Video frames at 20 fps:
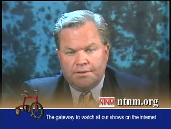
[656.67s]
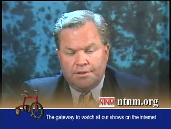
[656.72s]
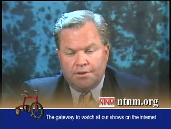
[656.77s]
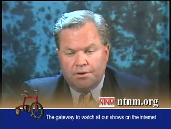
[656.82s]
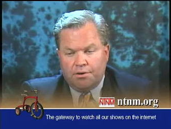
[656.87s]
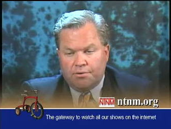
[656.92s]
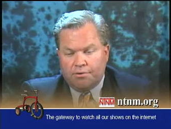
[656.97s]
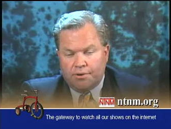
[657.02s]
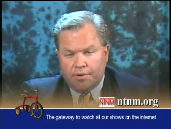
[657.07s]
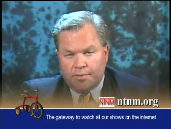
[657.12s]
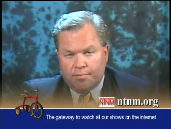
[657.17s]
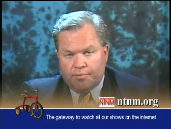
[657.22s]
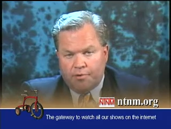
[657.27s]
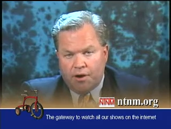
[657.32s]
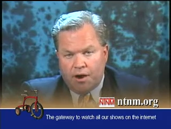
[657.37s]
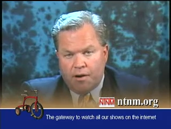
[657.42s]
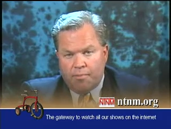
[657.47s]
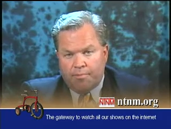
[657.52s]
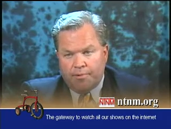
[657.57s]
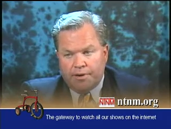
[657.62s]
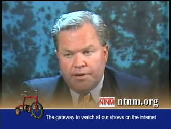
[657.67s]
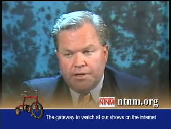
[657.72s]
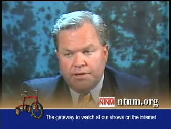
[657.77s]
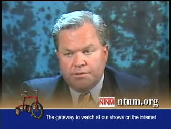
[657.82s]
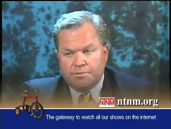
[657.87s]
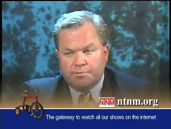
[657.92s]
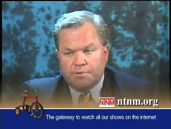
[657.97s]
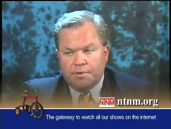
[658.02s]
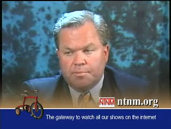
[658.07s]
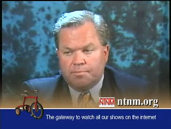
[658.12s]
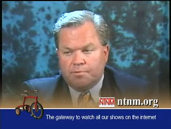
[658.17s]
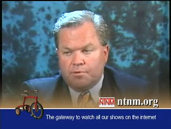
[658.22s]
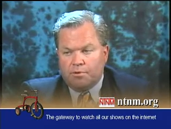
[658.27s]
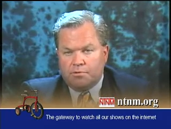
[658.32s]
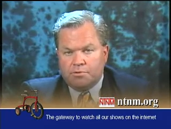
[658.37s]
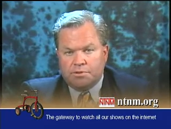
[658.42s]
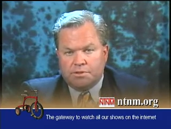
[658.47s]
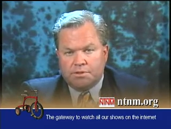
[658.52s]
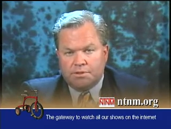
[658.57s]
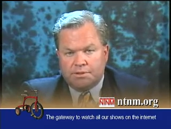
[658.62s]
the owner of the property is we
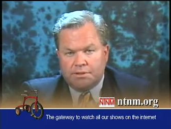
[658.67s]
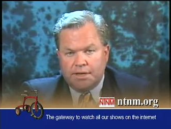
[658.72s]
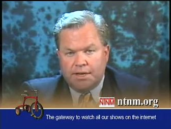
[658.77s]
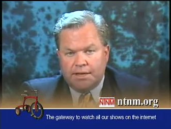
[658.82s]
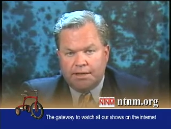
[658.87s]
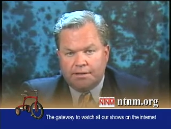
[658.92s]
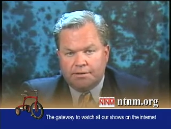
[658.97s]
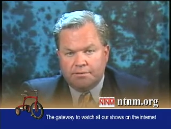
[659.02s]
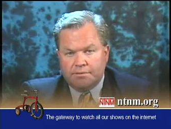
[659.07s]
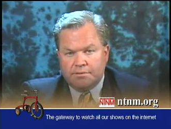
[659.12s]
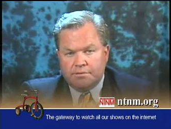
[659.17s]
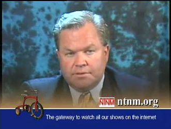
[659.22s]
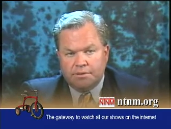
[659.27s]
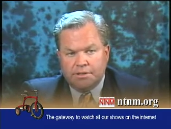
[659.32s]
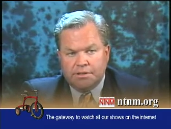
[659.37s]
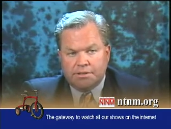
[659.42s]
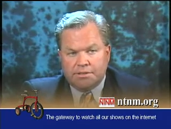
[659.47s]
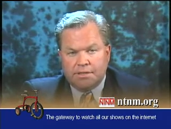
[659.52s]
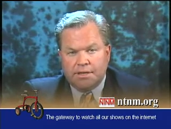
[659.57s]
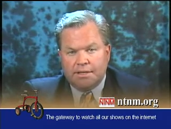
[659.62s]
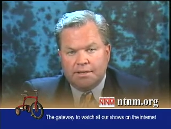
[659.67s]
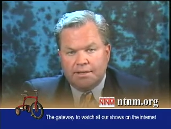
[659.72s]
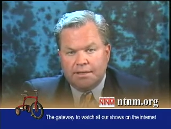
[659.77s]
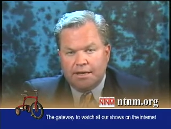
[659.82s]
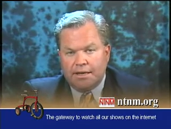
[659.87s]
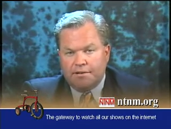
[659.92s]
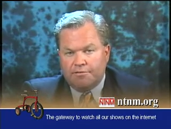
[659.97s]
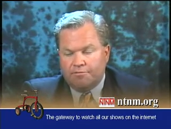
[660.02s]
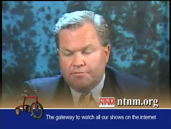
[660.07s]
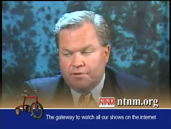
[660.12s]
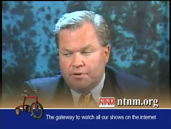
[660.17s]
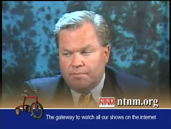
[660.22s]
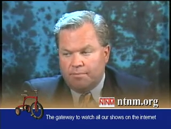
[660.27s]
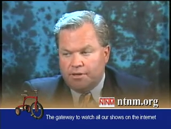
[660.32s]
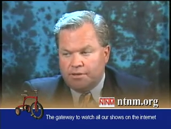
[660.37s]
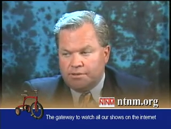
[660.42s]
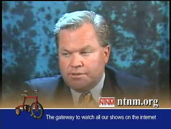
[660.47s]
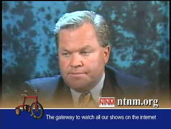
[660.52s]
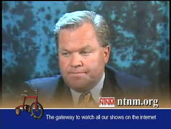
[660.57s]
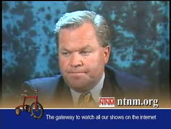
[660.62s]
approached the tenant who leased that land from
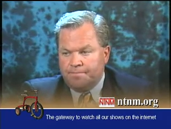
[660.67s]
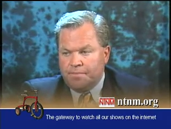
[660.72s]
us,